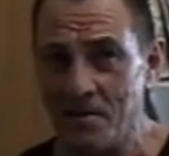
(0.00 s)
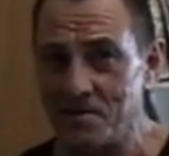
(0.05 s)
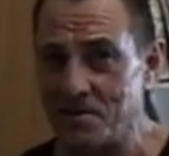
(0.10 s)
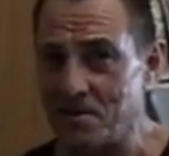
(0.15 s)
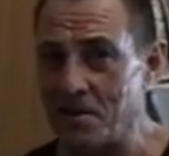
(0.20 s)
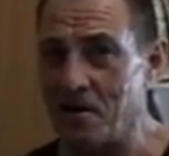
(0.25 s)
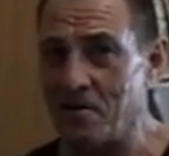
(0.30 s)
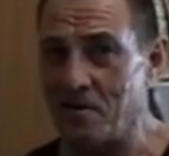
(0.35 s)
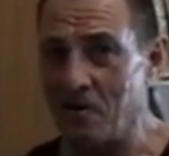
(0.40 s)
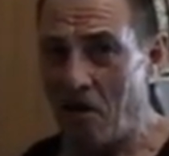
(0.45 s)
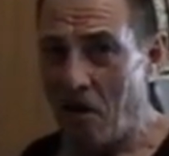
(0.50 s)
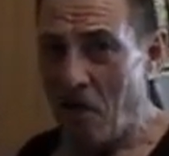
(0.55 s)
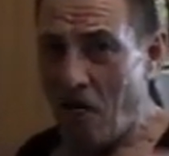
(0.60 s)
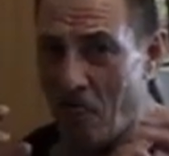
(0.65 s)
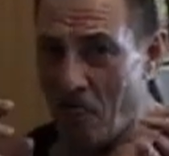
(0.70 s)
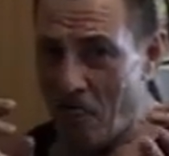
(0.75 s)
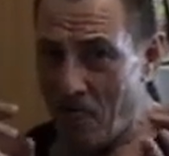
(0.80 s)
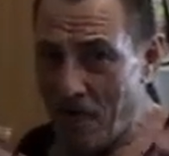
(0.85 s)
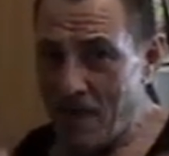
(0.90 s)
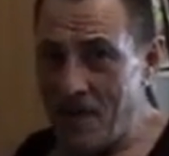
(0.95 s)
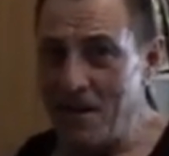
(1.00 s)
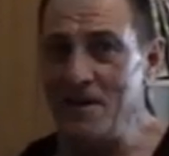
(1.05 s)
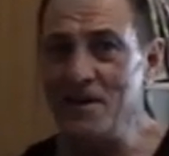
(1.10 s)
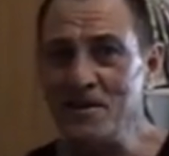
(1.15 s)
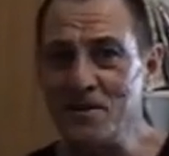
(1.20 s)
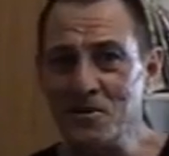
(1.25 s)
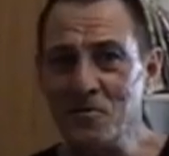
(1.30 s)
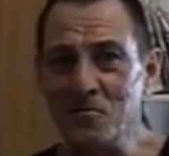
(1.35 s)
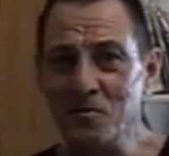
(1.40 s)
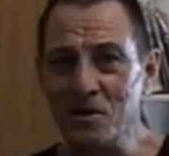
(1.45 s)
So the
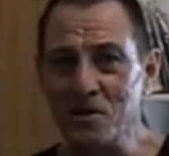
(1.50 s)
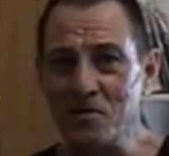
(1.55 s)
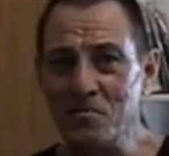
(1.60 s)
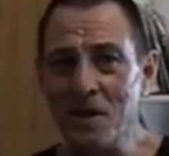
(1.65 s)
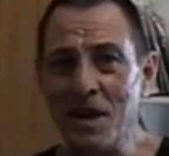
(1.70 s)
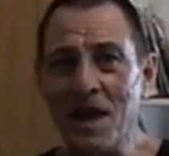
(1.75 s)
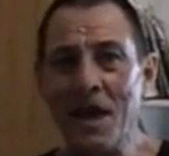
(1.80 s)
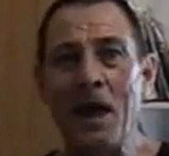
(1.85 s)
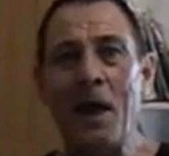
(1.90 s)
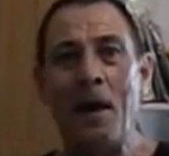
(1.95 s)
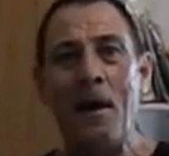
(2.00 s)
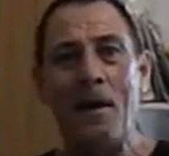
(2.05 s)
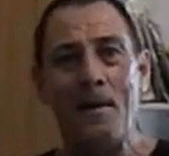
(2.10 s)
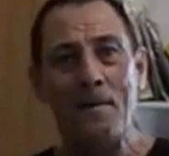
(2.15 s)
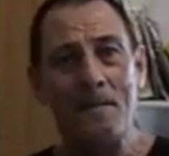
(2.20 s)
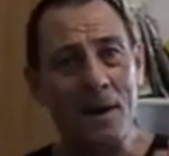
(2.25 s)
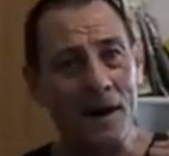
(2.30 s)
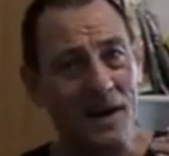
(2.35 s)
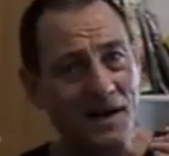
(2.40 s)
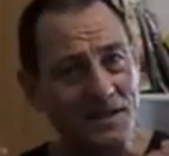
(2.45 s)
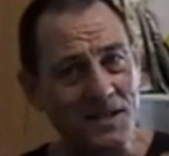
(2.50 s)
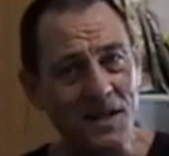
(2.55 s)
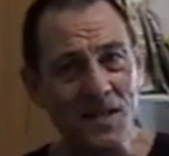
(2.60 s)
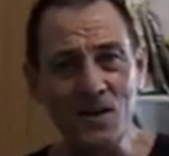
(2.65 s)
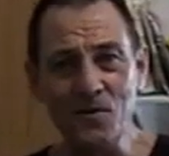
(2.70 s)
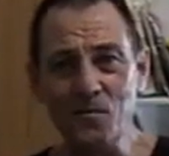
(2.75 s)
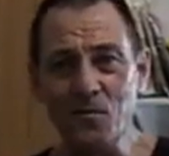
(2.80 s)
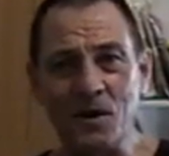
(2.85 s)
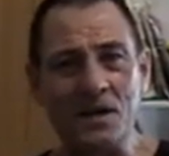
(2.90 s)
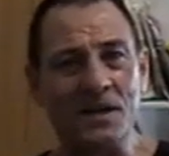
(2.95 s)
years are with me, but I tell
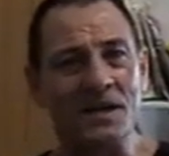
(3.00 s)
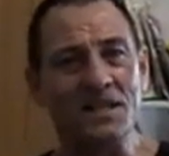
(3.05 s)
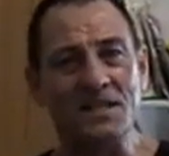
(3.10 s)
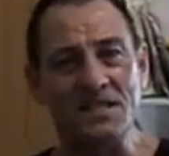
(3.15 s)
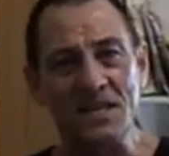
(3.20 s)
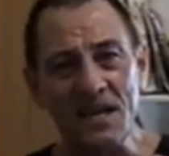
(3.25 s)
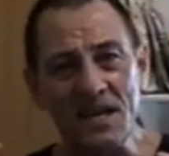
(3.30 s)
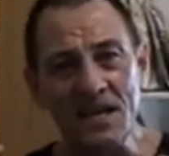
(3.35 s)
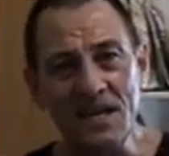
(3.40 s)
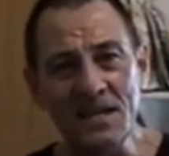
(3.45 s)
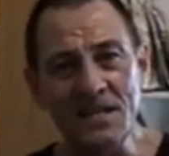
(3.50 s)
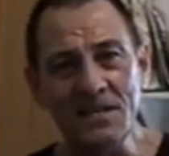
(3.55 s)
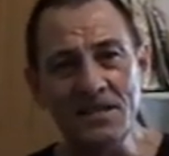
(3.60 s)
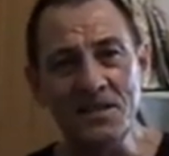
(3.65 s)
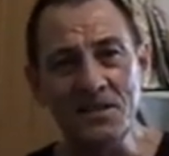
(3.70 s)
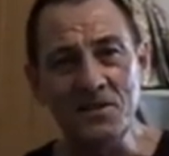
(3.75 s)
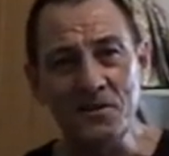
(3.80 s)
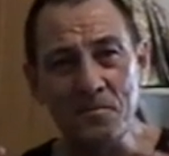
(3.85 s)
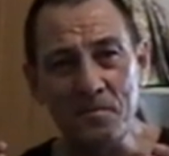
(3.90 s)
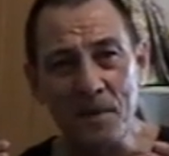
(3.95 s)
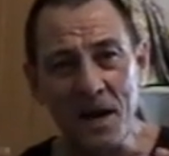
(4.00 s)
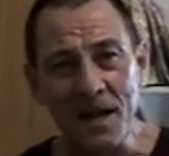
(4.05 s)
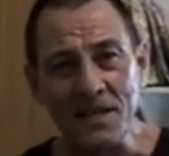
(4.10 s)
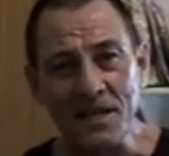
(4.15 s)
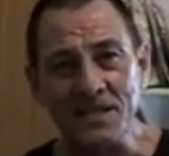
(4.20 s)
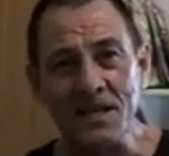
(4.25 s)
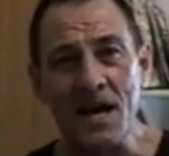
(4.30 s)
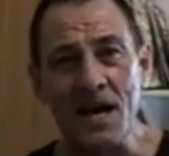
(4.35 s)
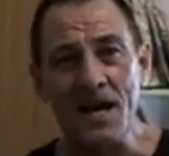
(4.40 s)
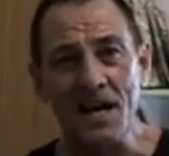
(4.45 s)
you what, it's easy to
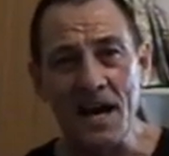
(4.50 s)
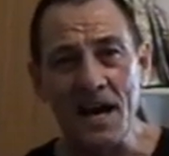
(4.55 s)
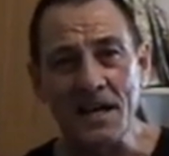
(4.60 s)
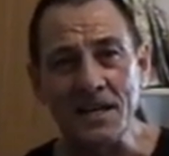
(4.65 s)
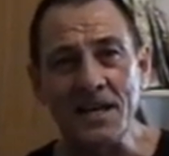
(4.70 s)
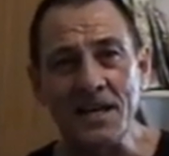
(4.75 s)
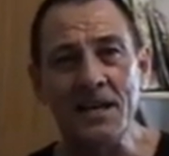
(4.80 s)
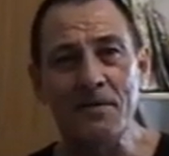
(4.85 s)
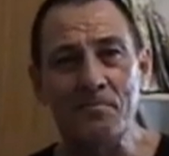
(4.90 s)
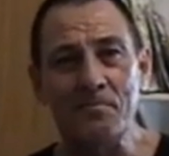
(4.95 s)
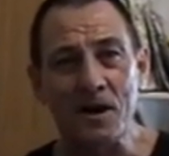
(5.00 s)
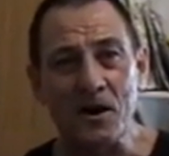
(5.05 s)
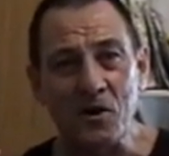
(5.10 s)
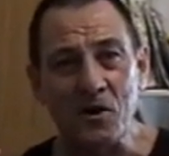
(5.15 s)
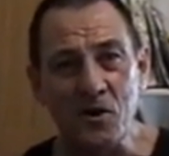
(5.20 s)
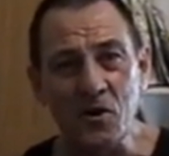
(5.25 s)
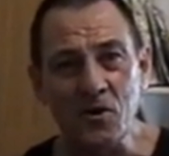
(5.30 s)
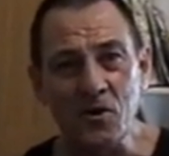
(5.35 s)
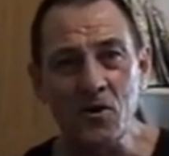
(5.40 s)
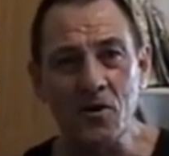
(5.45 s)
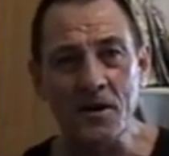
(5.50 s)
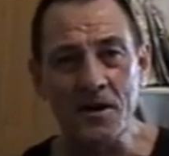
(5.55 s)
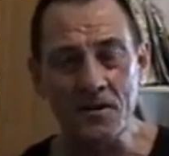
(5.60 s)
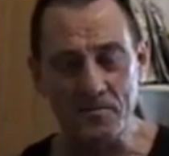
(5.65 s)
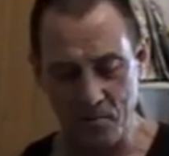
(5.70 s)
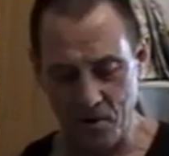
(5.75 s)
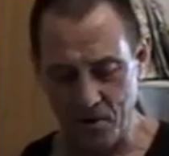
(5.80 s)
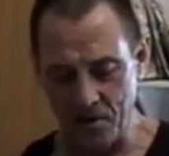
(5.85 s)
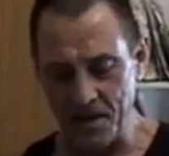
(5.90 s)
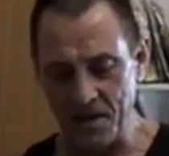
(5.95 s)
maintain and keep a good
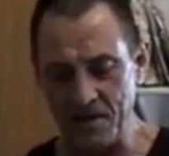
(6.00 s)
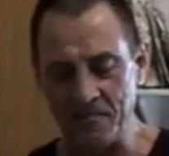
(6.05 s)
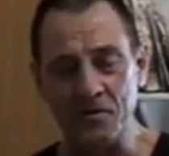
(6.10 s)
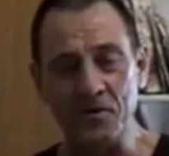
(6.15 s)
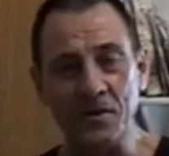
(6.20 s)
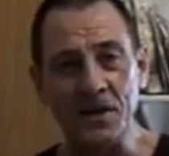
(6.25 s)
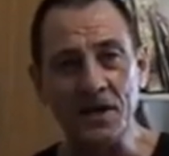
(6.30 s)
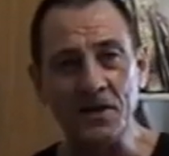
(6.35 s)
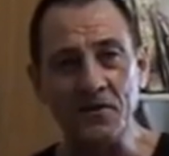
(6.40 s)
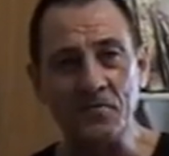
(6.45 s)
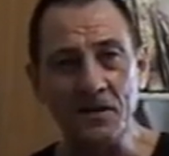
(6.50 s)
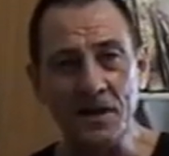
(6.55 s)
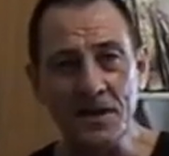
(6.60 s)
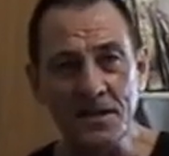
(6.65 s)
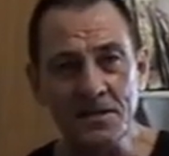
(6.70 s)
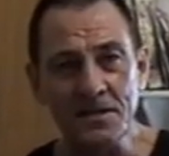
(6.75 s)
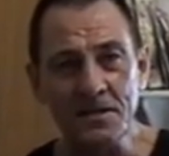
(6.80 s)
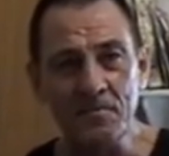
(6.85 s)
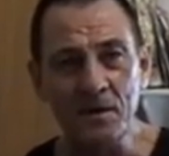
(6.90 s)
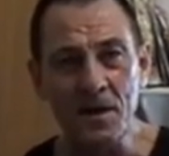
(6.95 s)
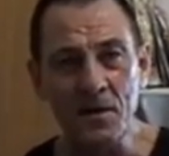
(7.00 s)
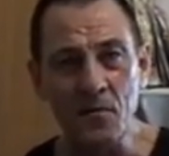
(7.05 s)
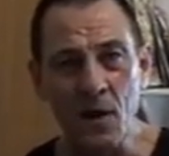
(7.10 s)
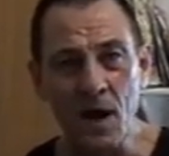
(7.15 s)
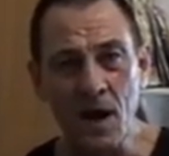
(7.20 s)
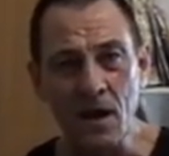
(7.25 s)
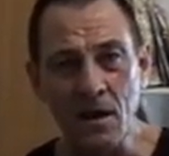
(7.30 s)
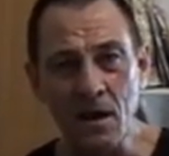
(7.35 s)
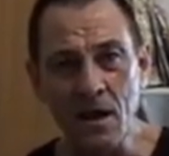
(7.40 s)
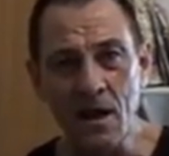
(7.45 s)
looking body if you eat reasonably
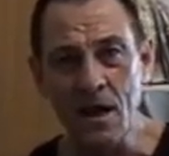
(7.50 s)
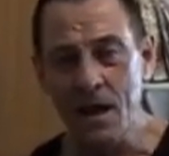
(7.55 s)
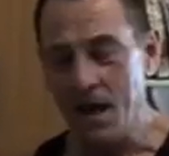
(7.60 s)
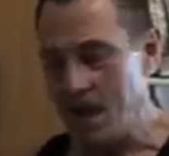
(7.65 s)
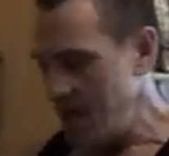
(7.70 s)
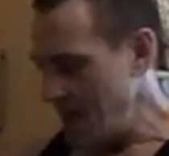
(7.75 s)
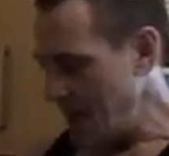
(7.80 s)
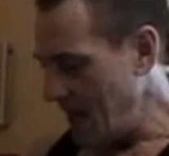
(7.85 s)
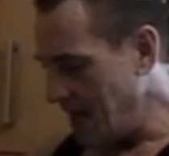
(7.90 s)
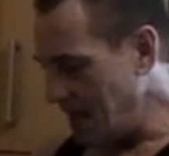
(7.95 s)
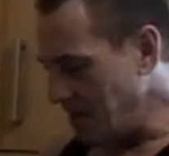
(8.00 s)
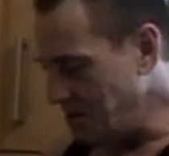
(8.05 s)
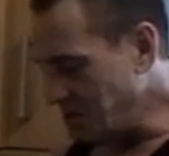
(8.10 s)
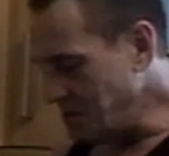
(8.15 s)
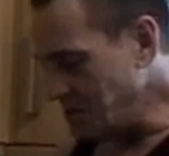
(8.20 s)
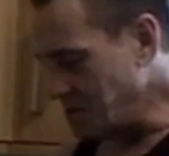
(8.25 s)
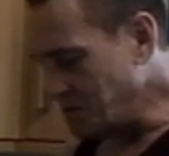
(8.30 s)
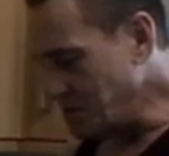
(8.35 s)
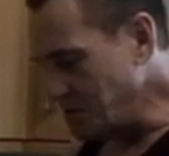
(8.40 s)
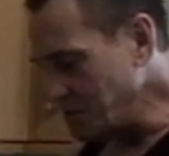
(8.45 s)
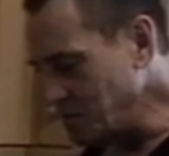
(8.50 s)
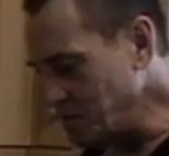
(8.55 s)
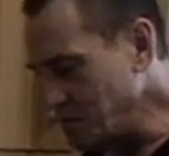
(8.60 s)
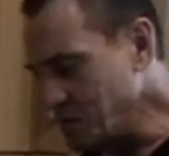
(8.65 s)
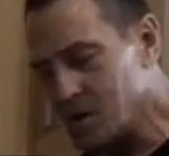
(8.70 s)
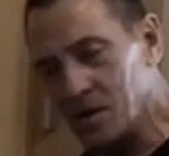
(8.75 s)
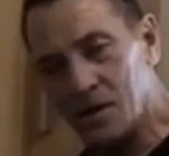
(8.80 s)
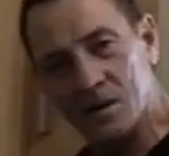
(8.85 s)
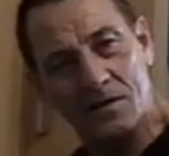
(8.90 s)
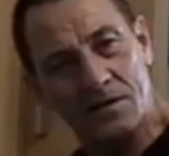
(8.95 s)
well and you
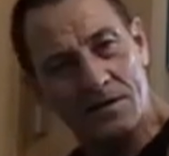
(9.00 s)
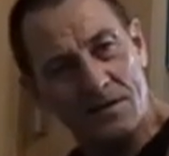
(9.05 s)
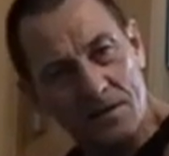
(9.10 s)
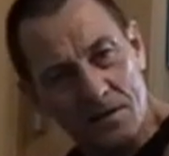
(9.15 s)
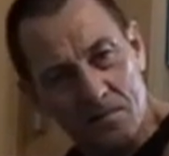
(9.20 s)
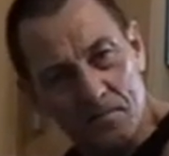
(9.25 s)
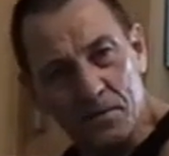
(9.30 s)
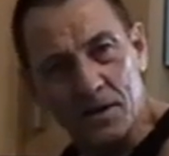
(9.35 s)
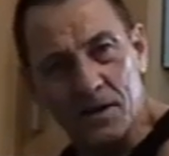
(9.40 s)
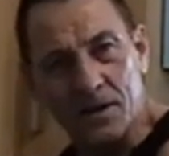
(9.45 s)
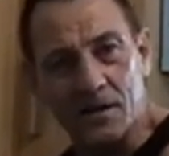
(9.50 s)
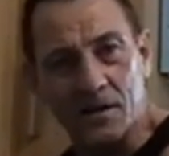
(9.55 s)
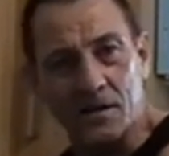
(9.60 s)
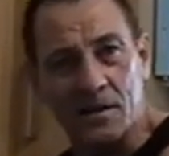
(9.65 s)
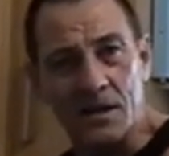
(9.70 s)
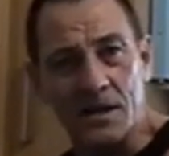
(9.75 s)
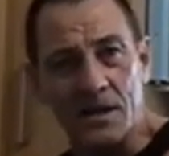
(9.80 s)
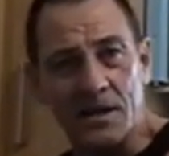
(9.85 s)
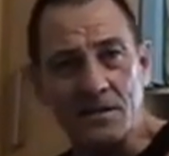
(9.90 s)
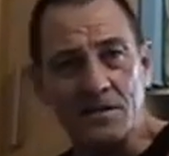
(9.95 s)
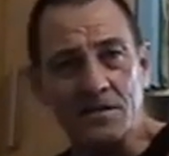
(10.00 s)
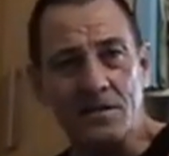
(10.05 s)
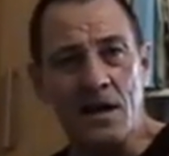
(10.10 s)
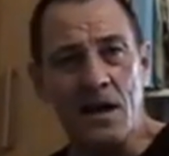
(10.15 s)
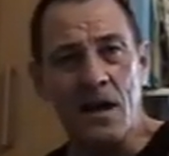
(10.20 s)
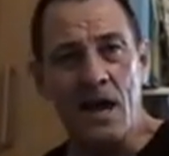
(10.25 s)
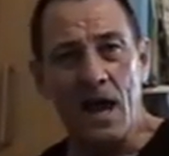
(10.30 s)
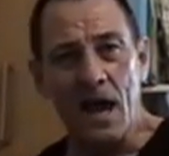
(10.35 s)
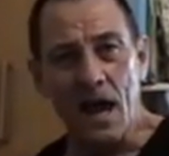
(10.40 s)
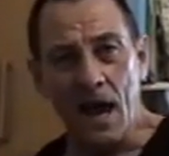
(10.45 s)
do simple little things
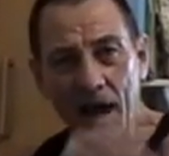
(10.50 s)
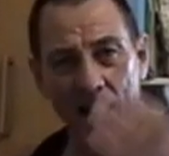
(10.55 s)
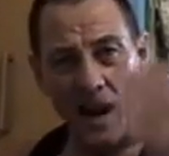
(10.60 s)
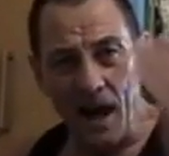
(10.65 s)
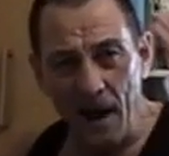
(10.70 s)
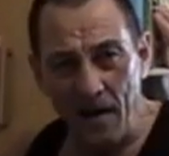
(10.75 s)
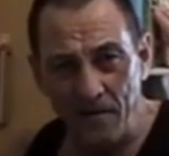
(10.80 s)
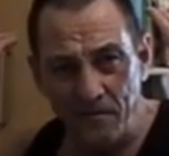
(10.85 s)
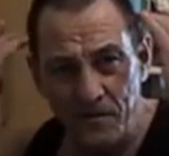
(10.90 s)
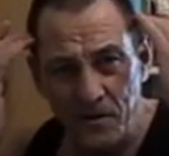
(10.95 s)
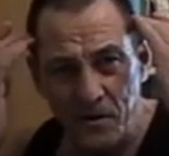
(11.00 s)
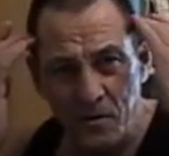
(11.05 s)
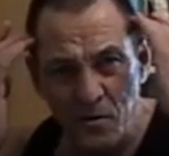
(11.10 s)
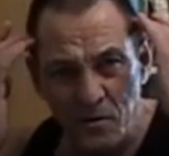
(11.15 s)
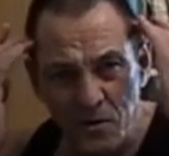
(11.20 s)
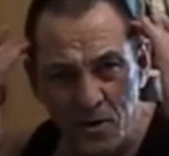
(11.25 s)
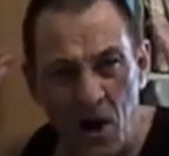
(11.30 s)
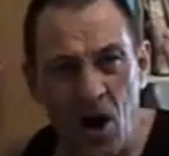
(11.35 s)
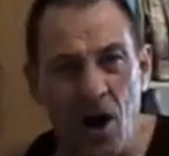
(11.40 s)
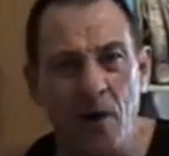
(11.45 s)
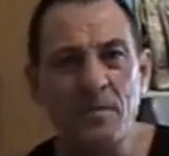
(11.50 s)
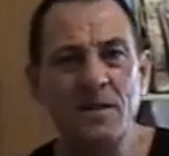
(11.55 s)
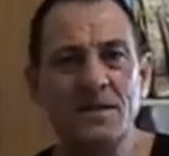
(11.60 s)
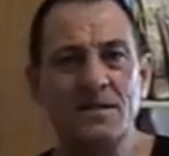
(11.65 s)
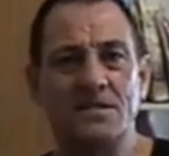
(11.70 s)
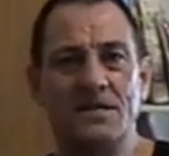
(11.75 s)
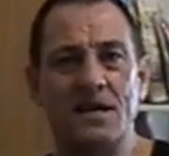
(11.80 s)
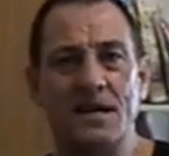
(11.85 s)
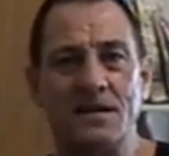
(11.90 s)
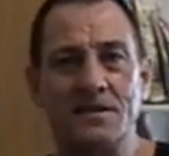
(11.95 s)
and use common
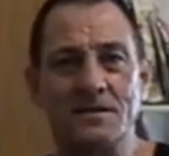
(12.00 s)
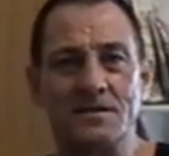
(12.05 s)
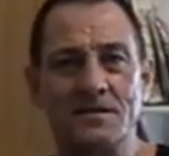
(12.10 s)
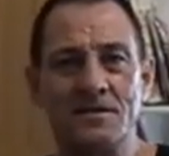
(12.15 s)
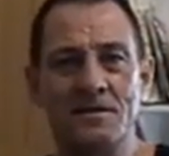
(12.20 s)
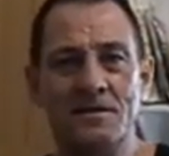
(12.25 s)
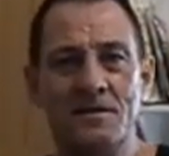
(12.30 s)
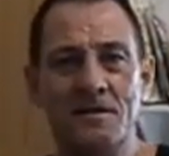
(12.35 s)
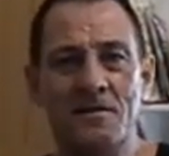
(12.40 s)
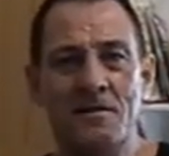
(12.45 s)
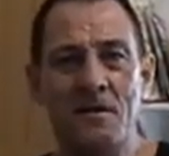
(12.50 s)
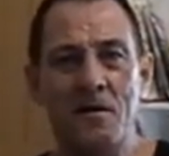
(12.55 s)
sense.